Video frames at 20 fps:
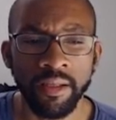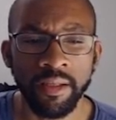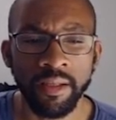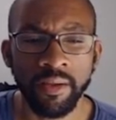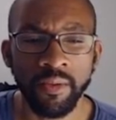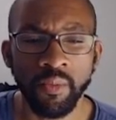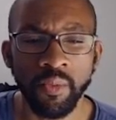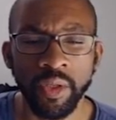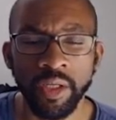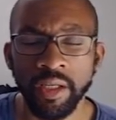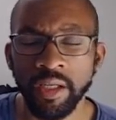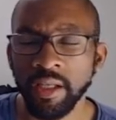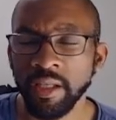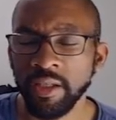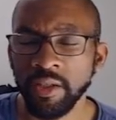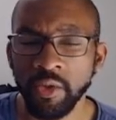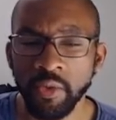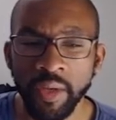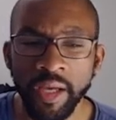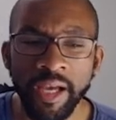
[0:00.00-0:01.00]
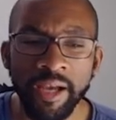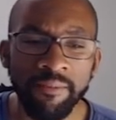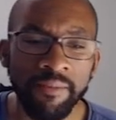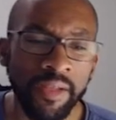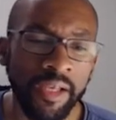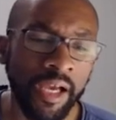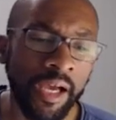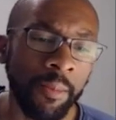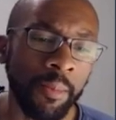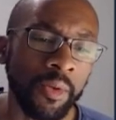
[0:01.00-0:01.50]
when you have
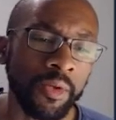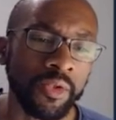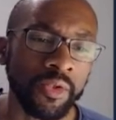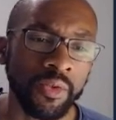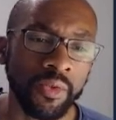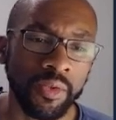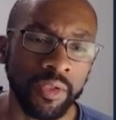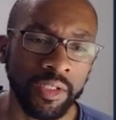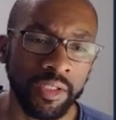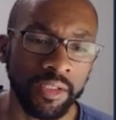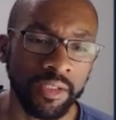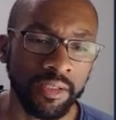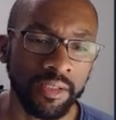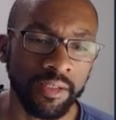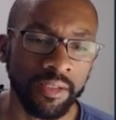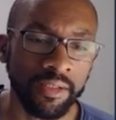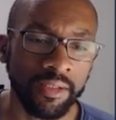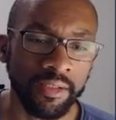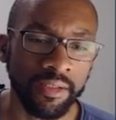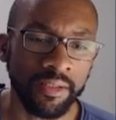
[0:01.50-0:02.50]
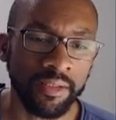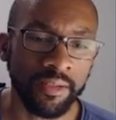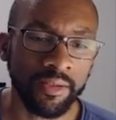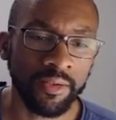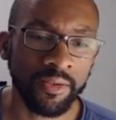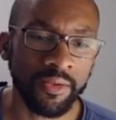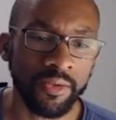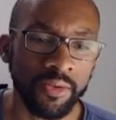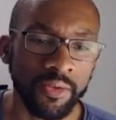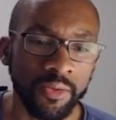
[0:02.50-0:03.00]
the opportunity
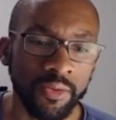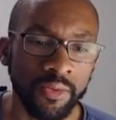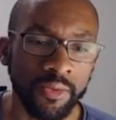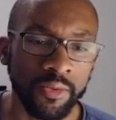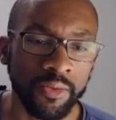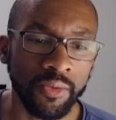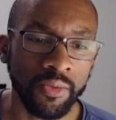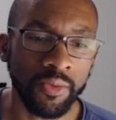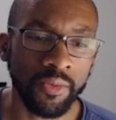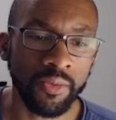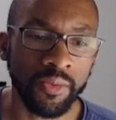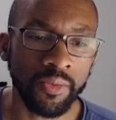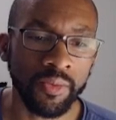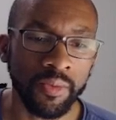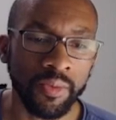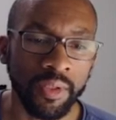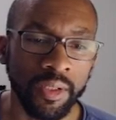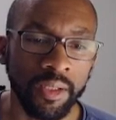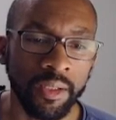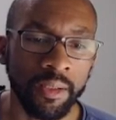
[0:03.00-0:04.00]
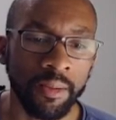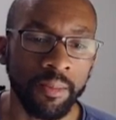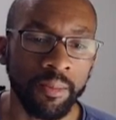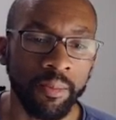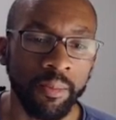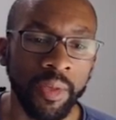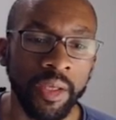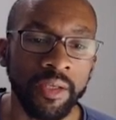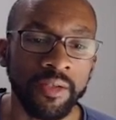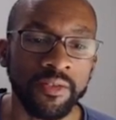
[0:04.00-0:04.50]
to
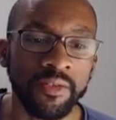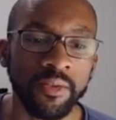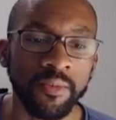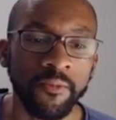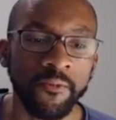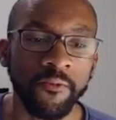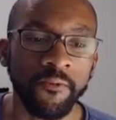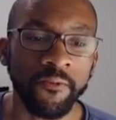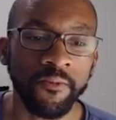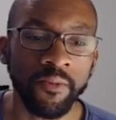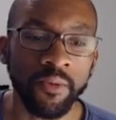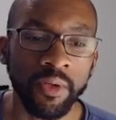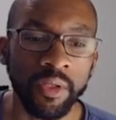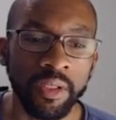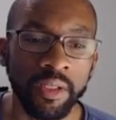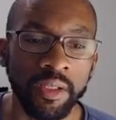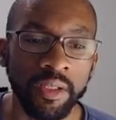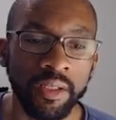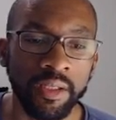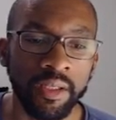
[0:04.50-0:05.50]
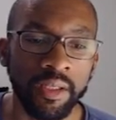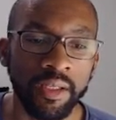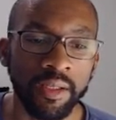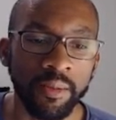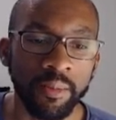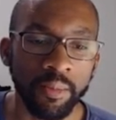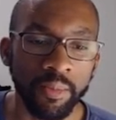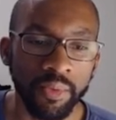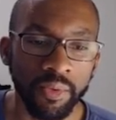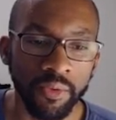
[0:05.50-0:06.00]
make some free
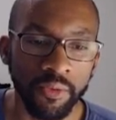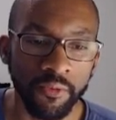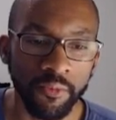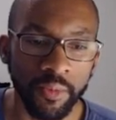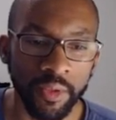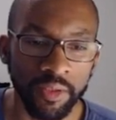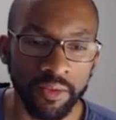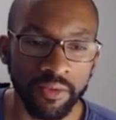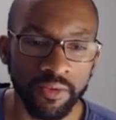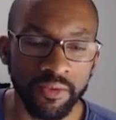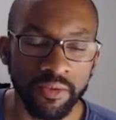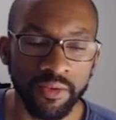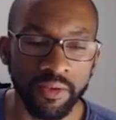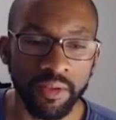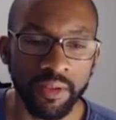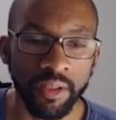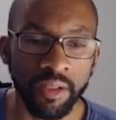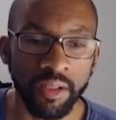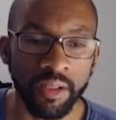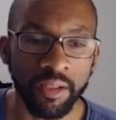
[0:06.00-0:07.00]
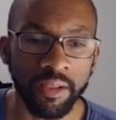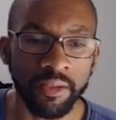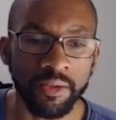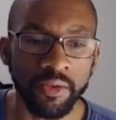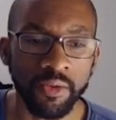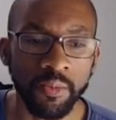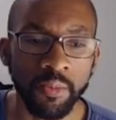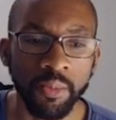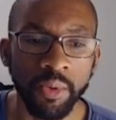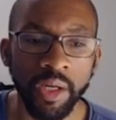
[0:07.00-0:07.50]
improvements,
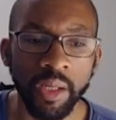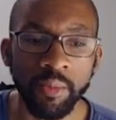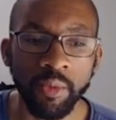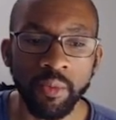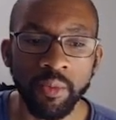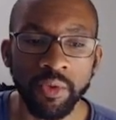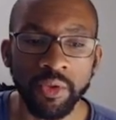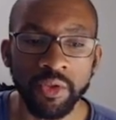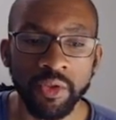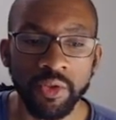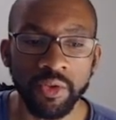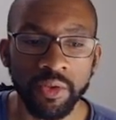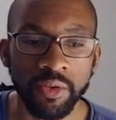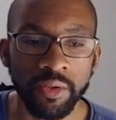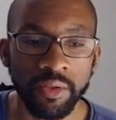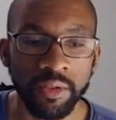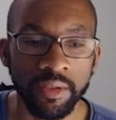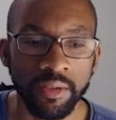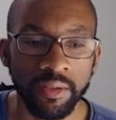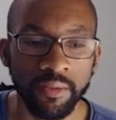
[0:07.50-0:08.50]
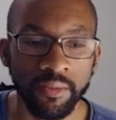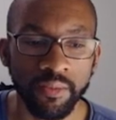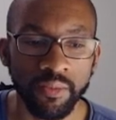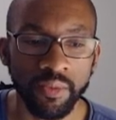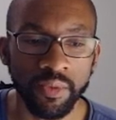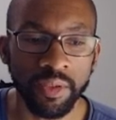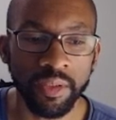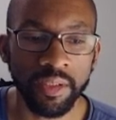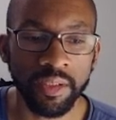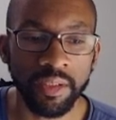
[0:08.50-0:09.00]
you probably should
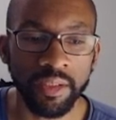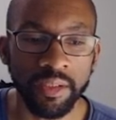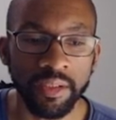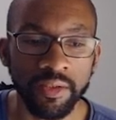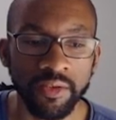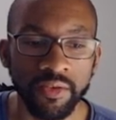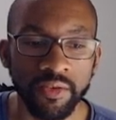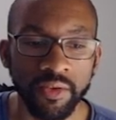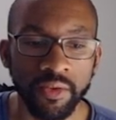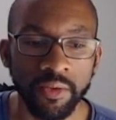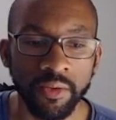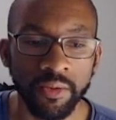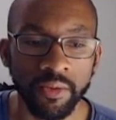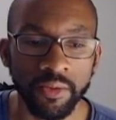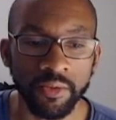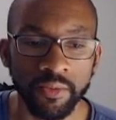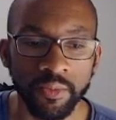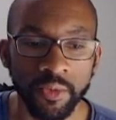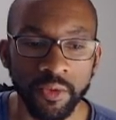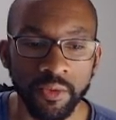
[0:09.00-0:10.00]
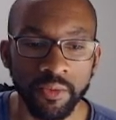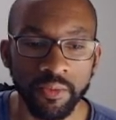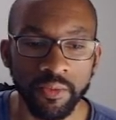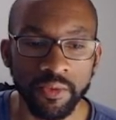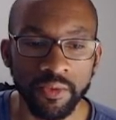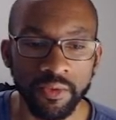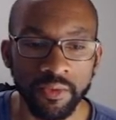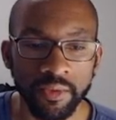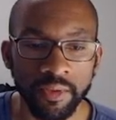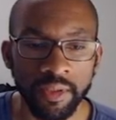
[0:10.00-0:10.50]
really consider those
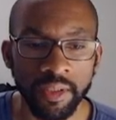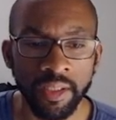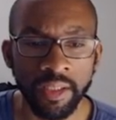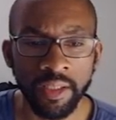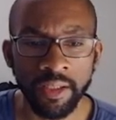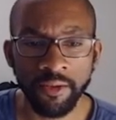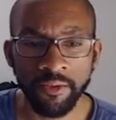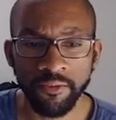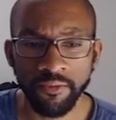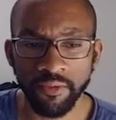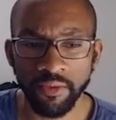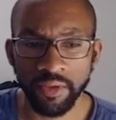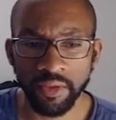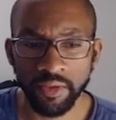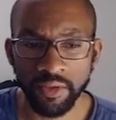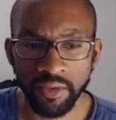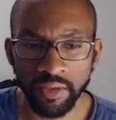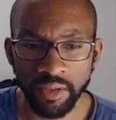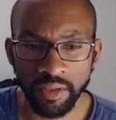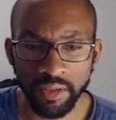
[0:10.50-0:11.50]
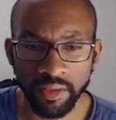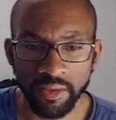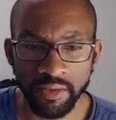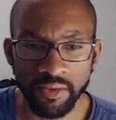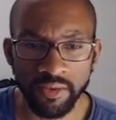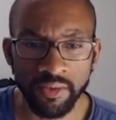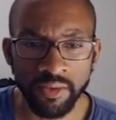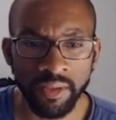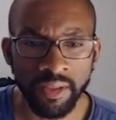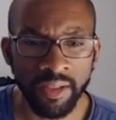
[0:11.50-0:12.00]
moves. For
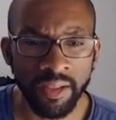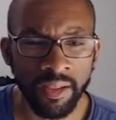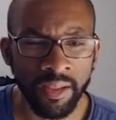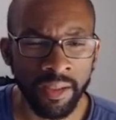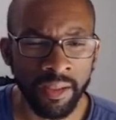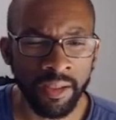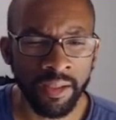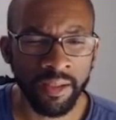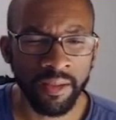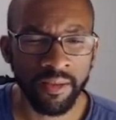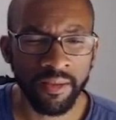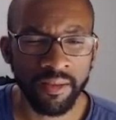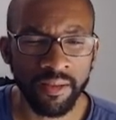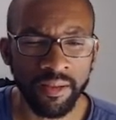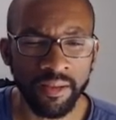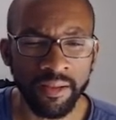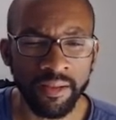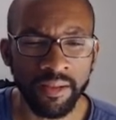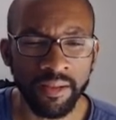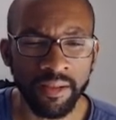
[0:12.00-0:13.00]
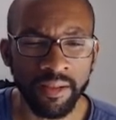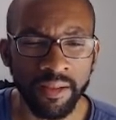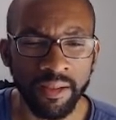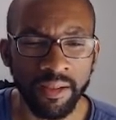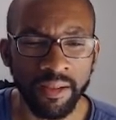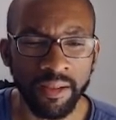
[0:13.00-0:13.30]
instance, the